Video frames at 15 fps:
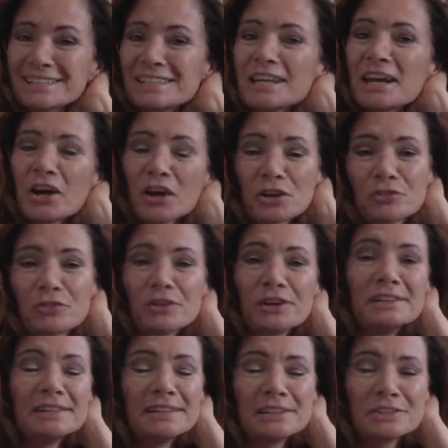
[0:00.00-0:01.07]
Today our
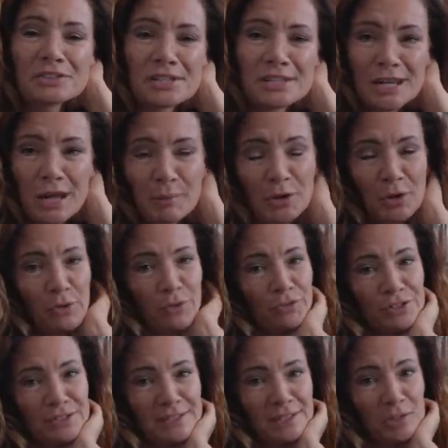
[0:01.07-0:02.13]
friend Niels is coming
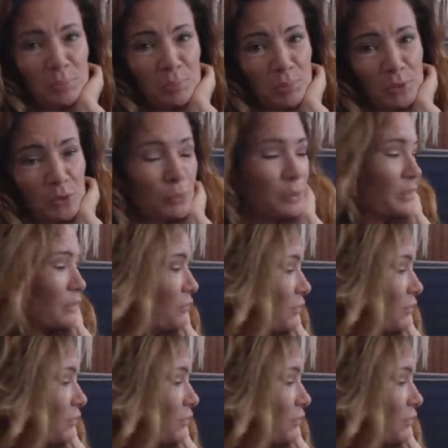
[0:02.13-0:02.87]
over to help Beau with